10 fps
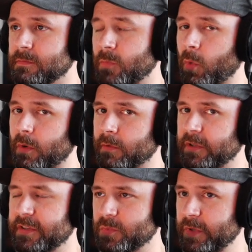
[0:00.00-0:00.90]
or at
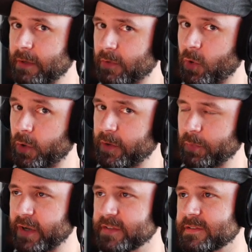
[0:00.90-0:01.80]
least when I recorded the
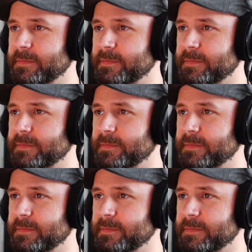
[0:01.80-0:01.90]
price,